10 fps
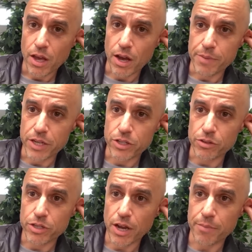because
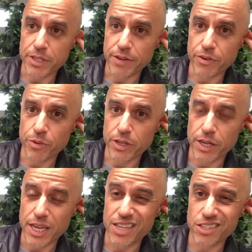those comments everyone
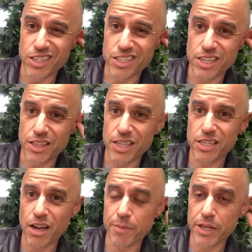can easily see. These
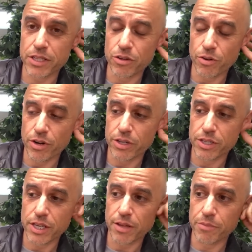comments, in order to
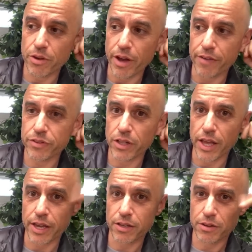see them, you have to
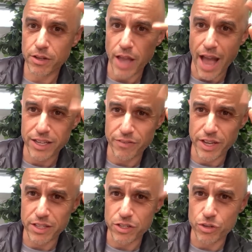like
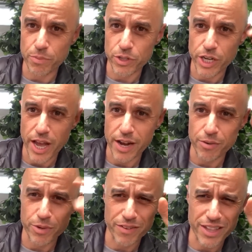activate the super chat or
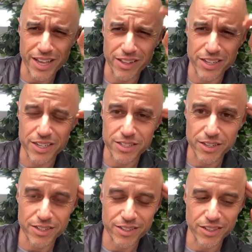whatever the hell it is
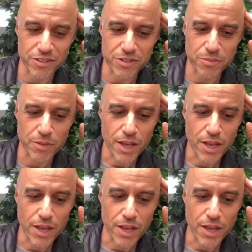on YouTube.